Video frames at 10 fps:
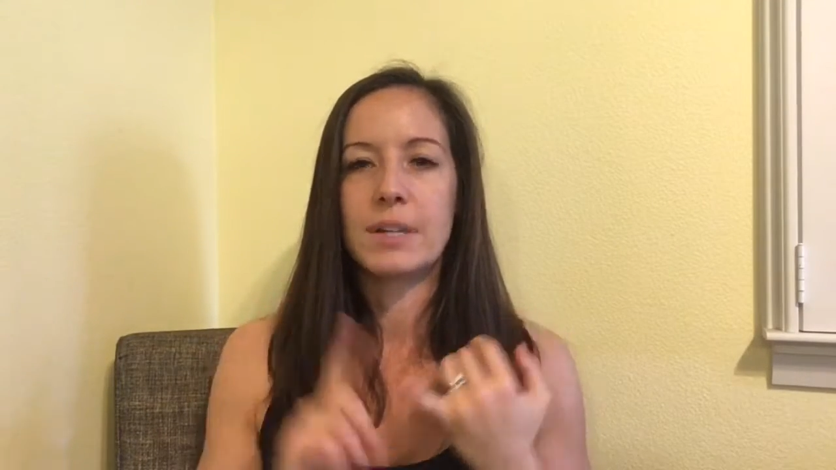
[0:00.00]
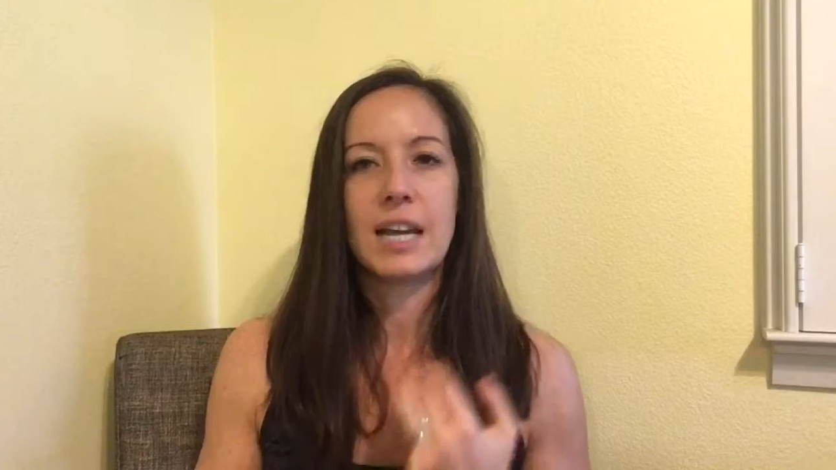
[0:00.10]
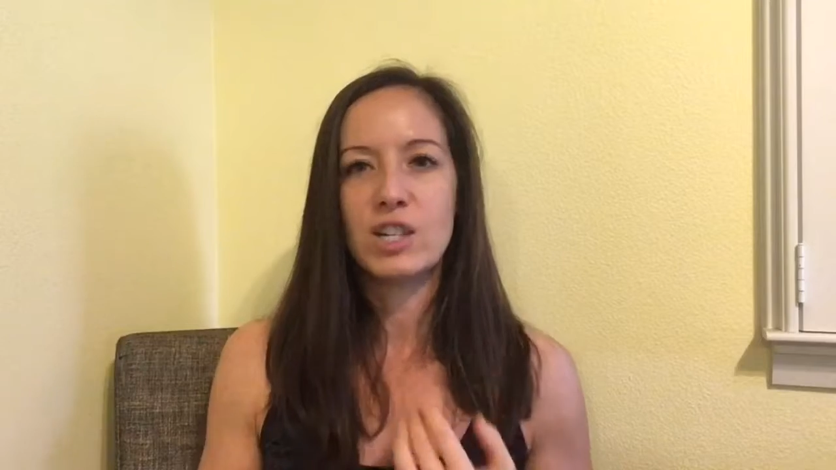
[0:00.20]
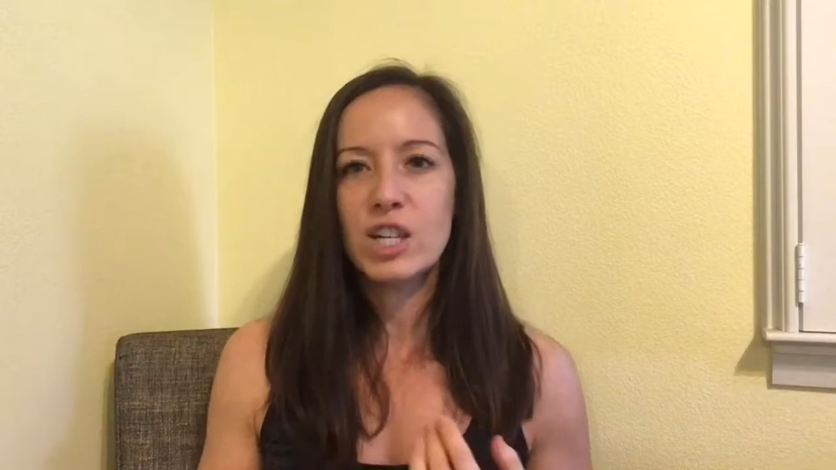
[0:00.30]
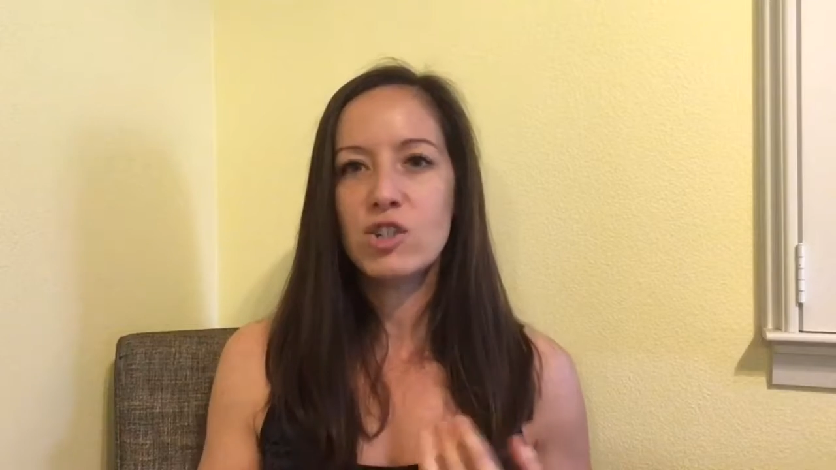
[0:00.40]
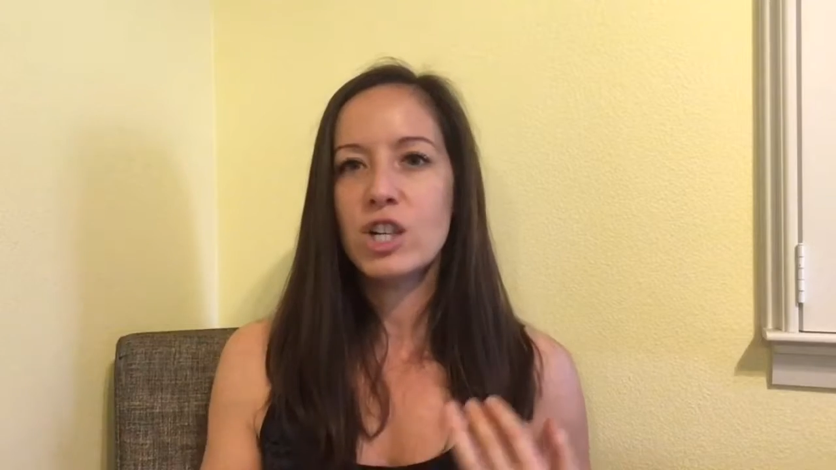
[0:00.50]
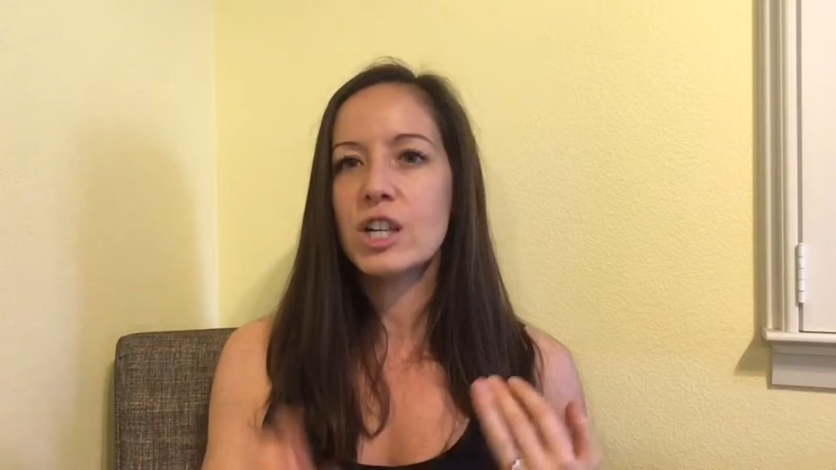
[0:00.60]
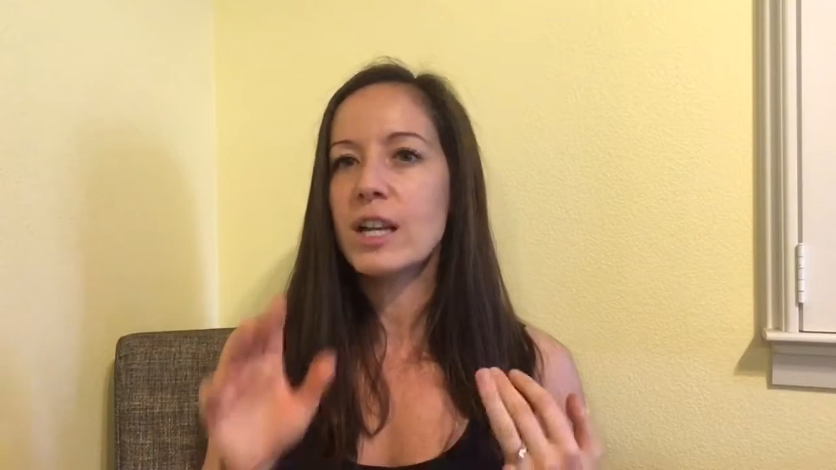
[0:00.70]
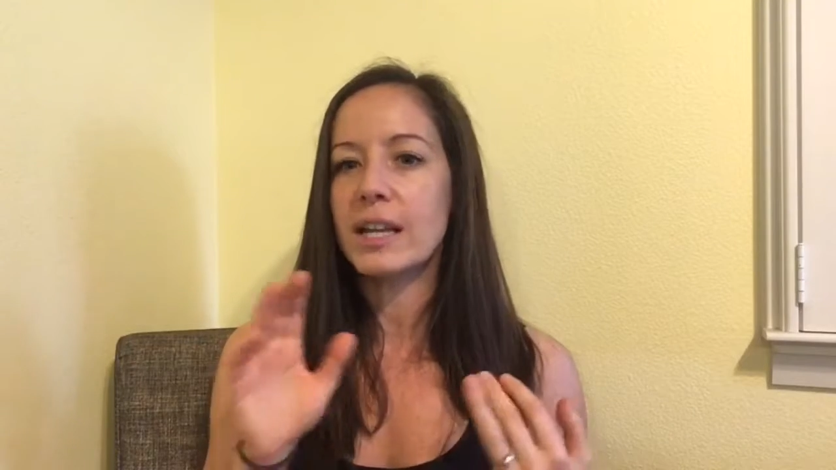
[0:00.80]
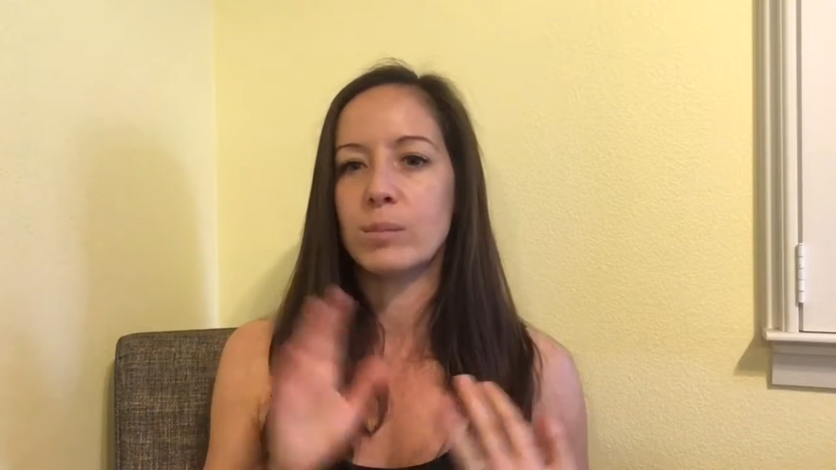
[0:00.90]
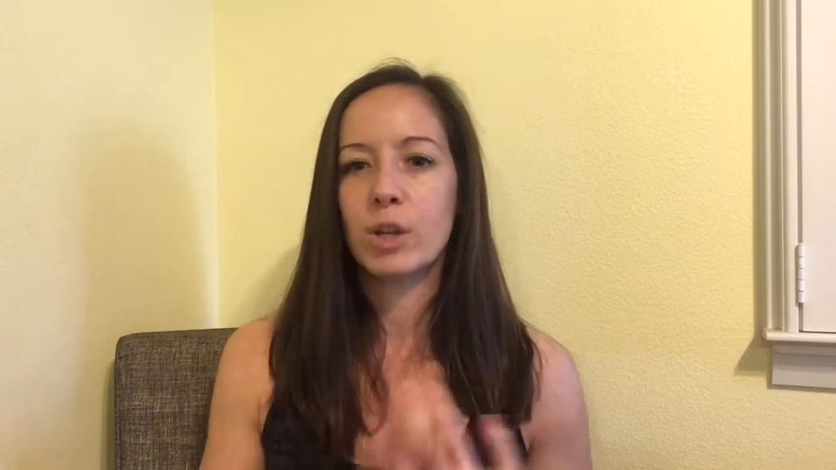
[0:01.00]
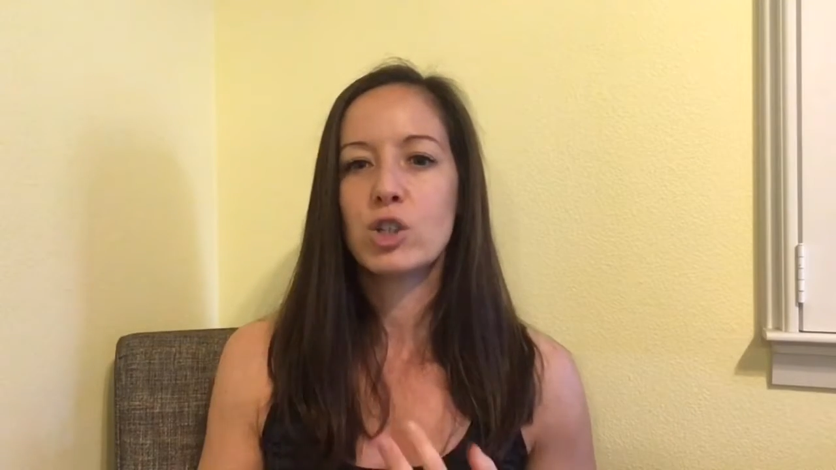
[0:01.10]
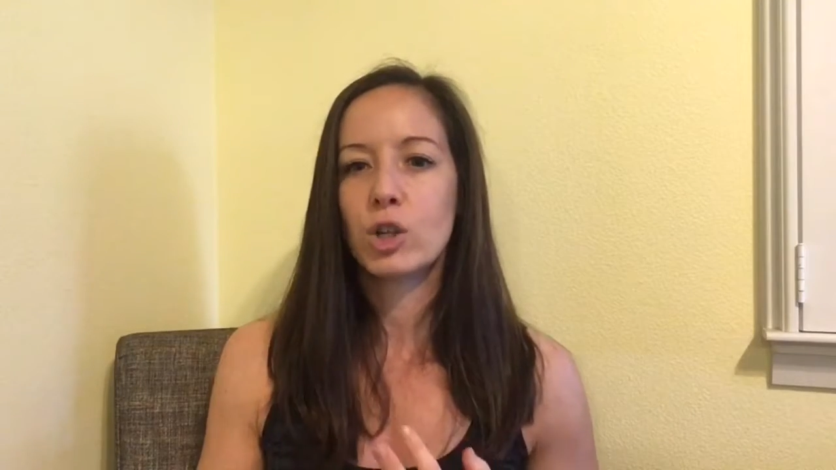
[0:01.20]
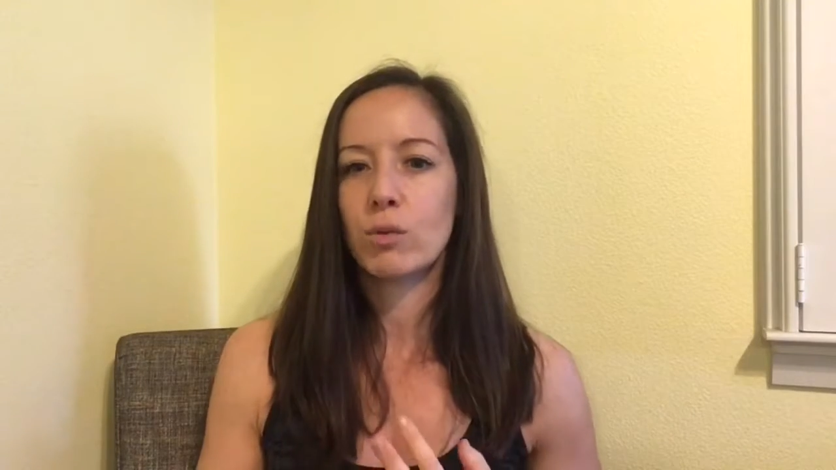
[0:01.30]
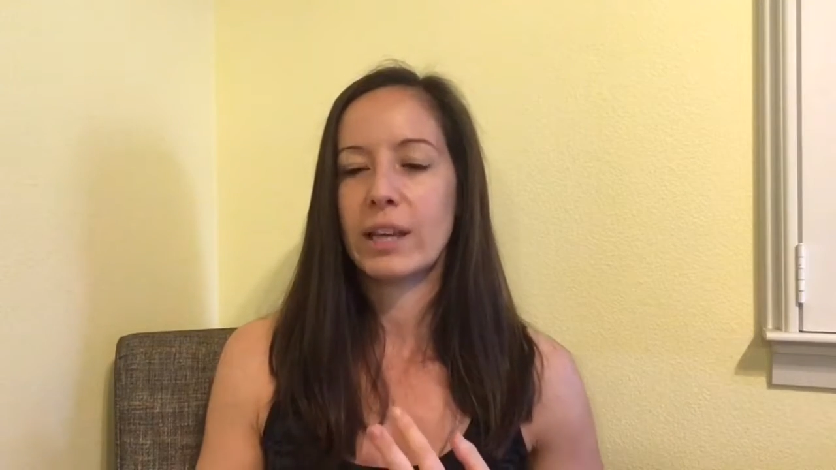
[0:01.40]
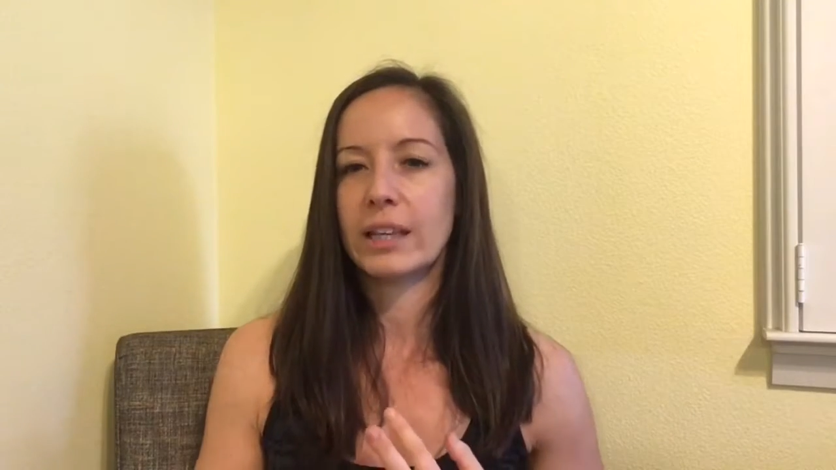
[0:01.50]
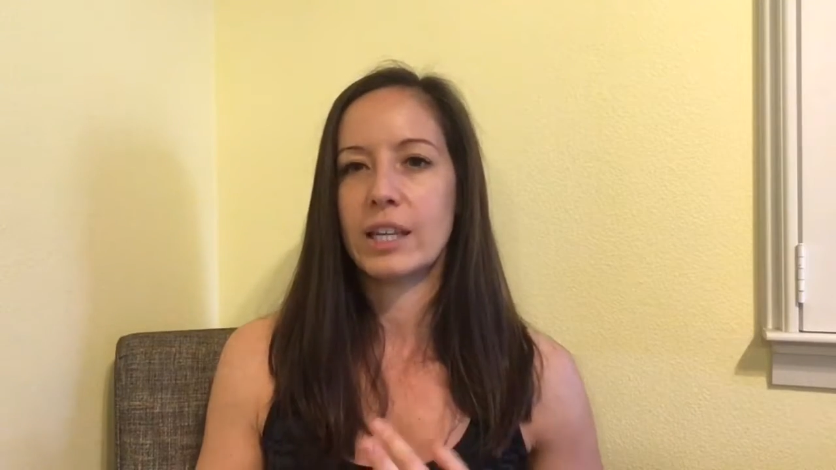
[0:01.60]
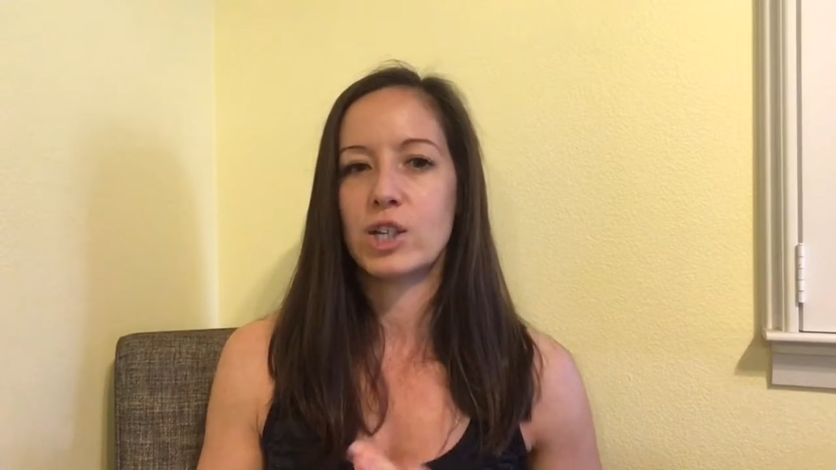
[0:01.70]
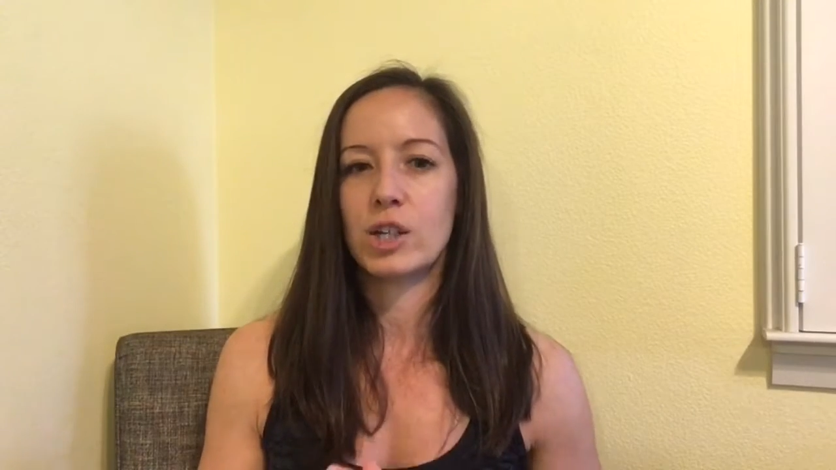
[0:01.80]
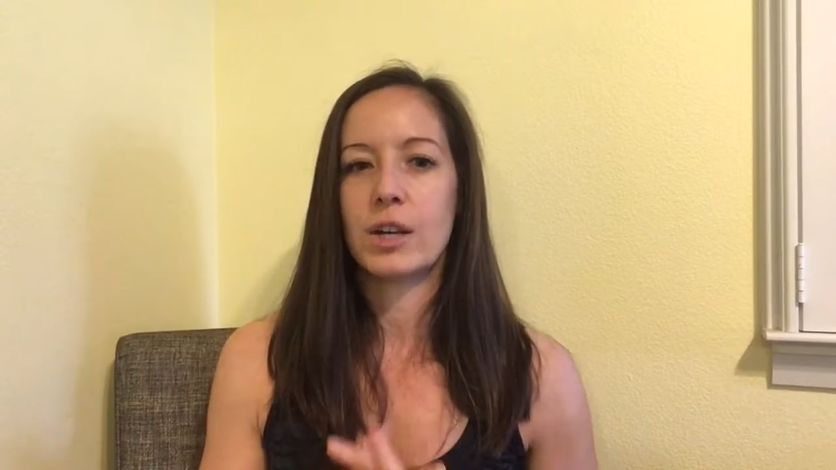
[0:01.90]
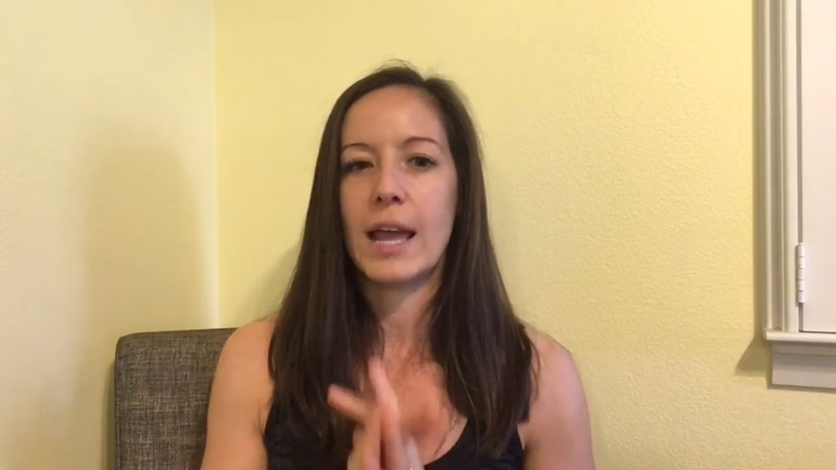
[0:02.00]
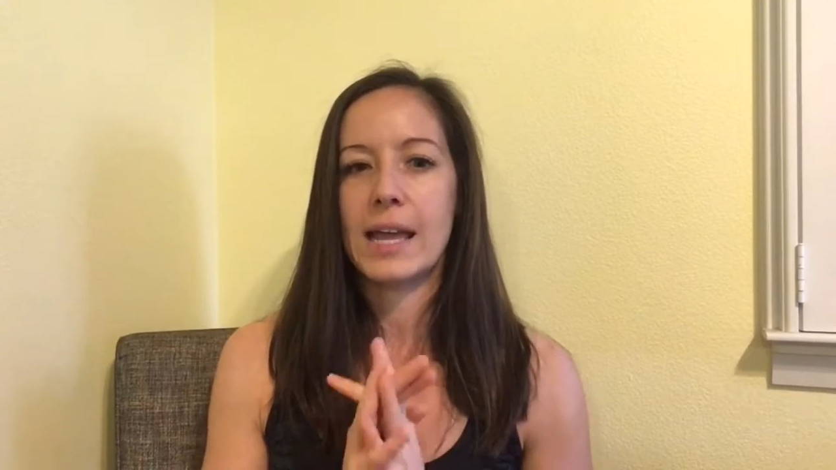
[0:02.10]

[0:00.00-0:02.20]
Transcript: digestion, in blood sugar regulation,